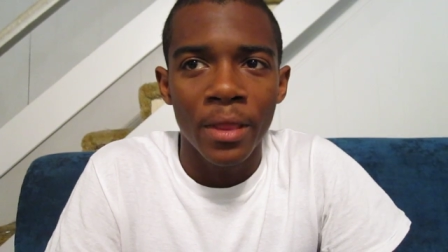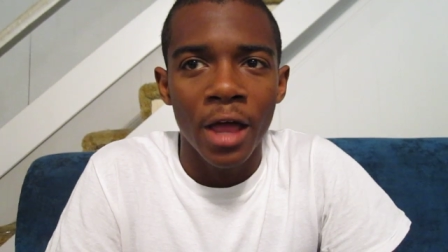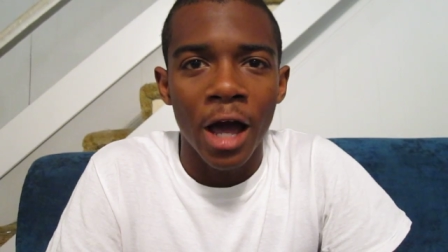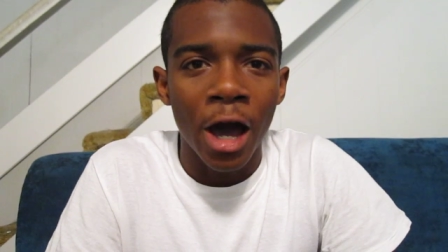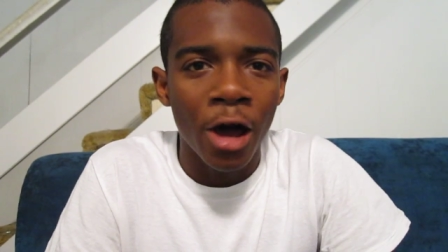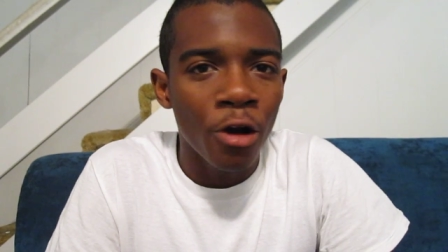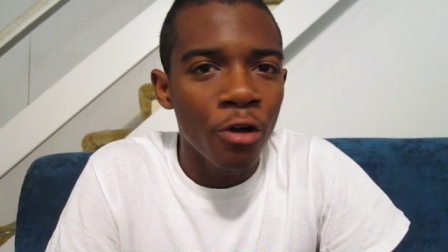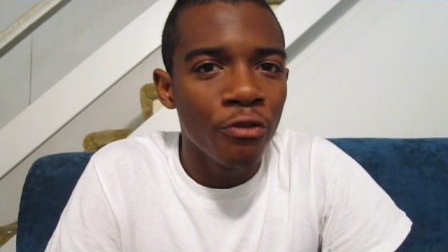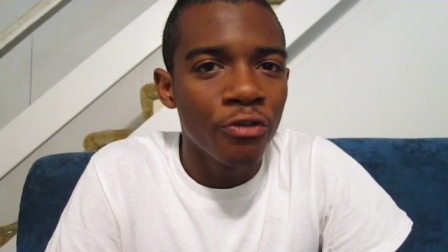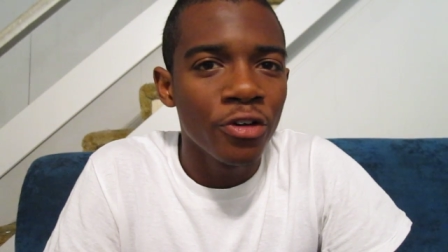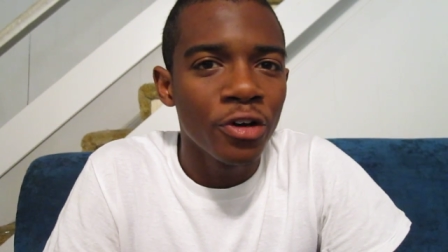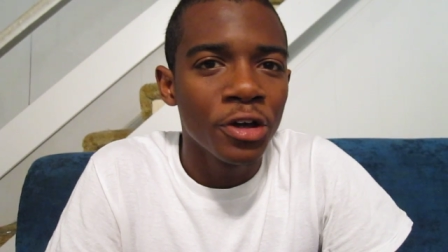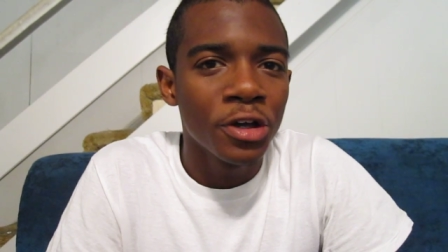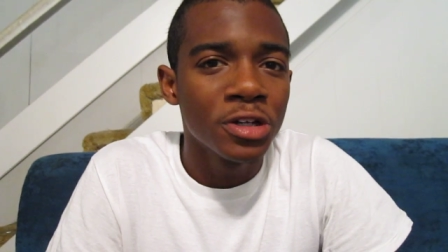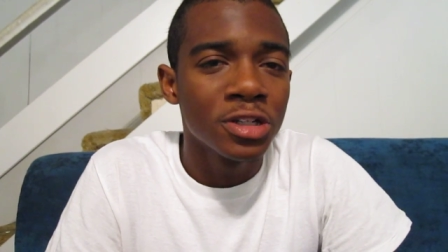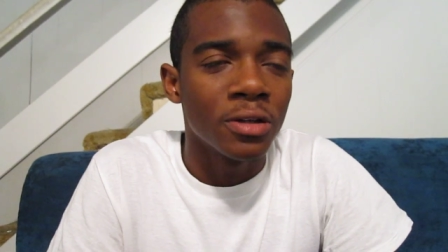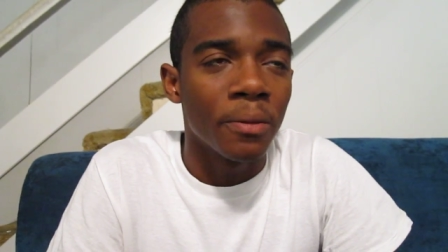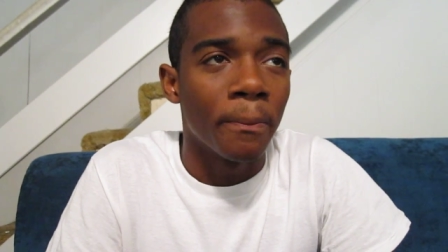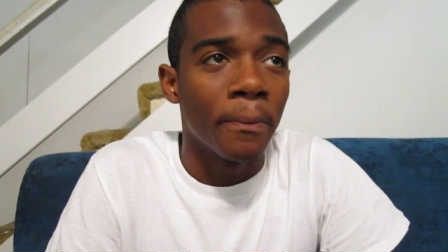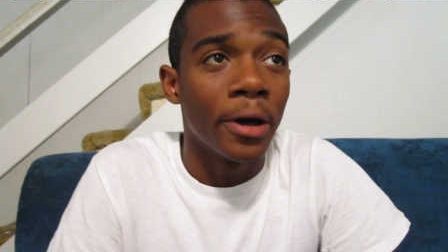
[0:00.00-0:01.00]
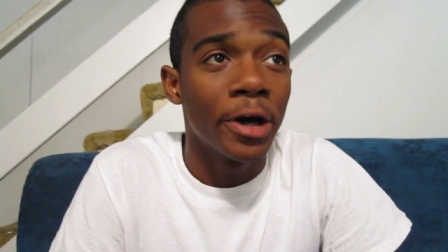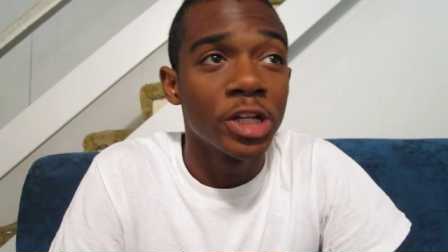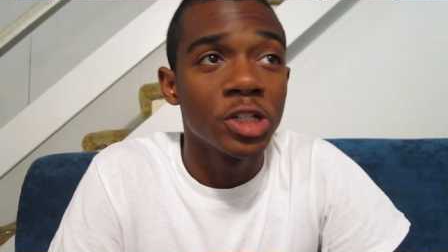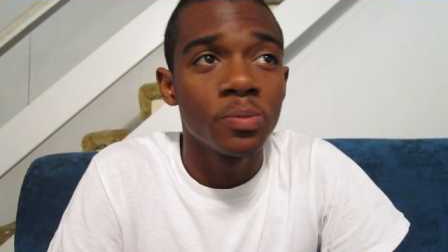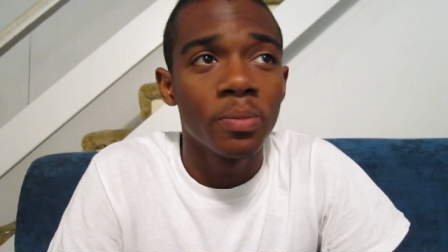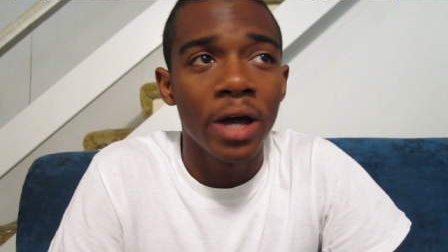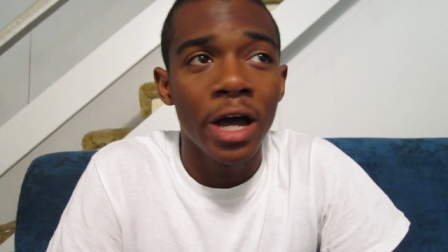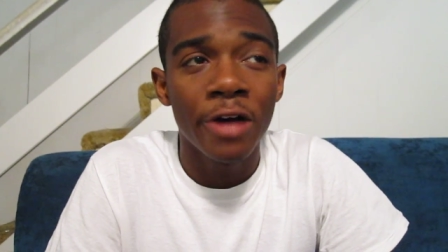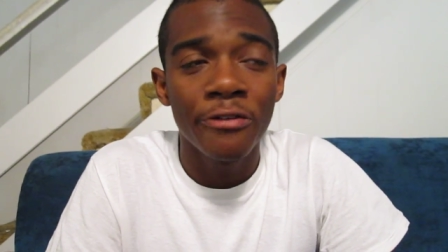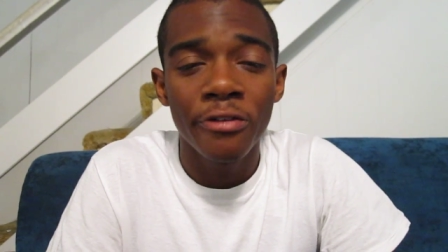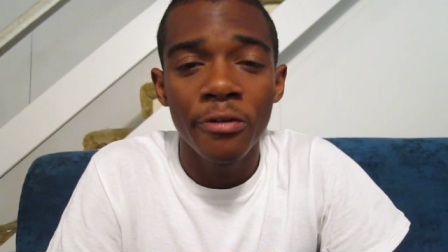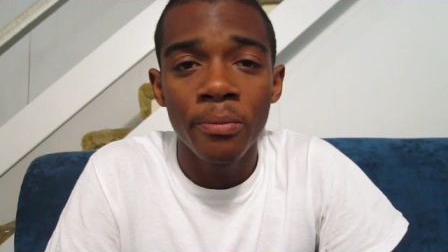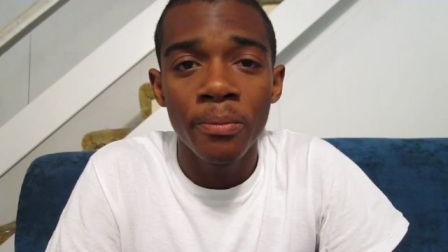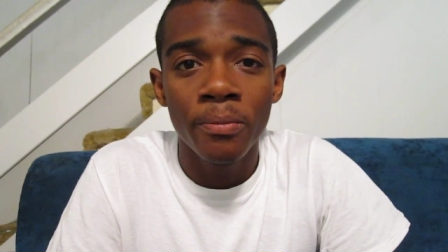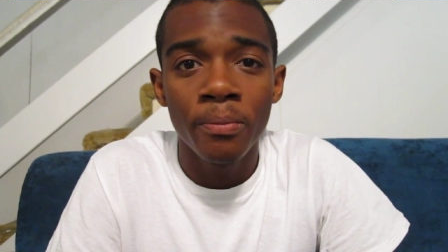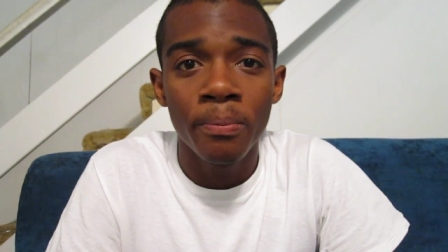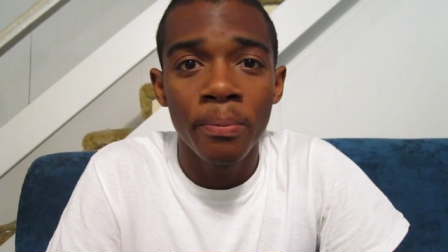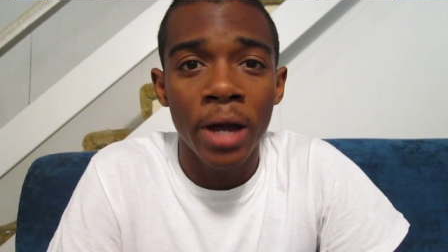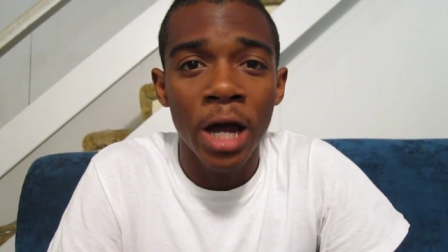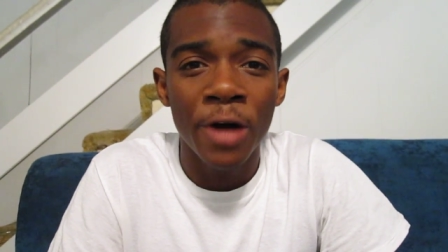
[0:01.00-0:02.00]
I don't feel he's the best pound for
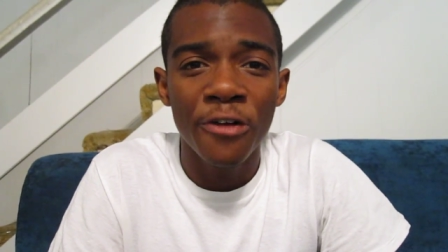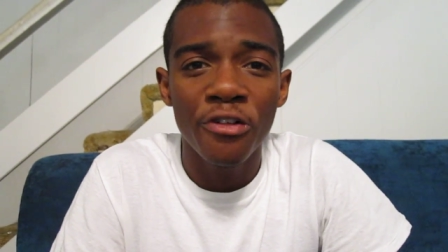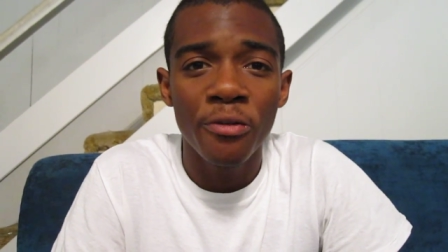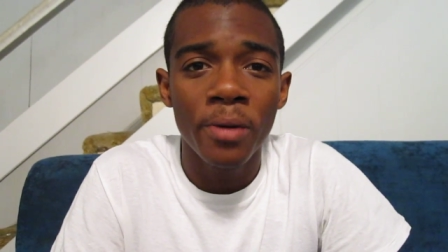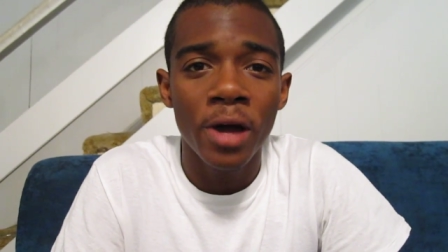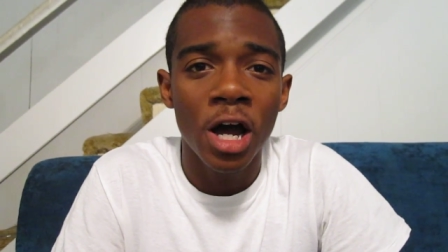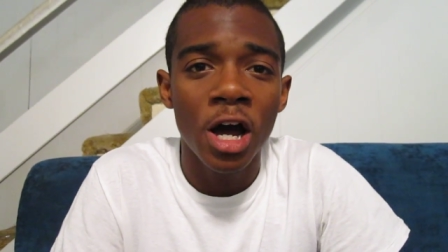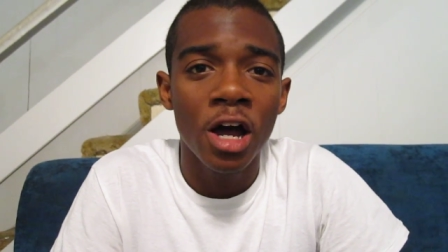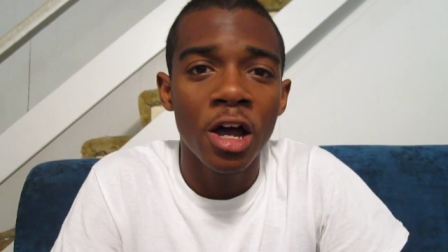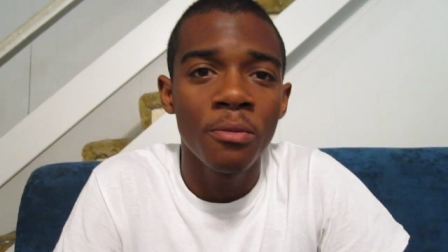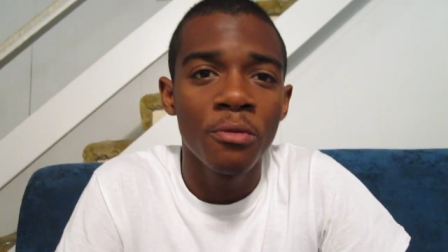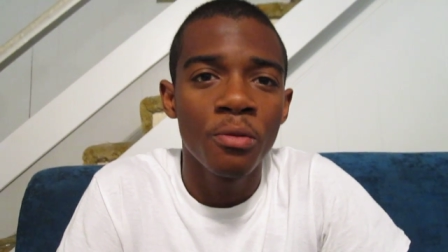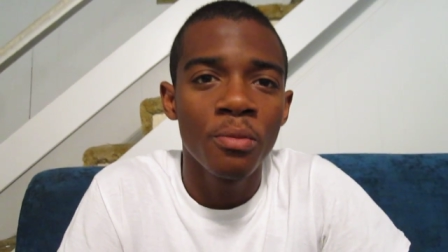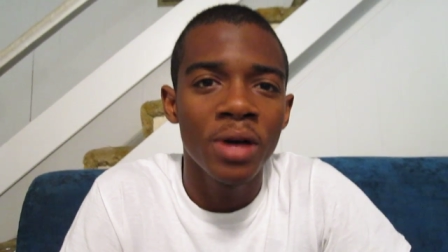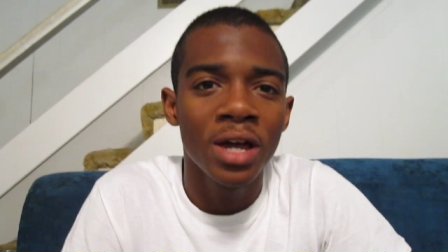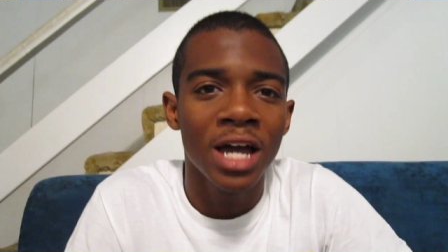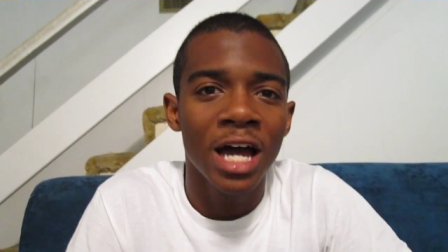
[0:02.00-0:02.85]
pound for pound MMA.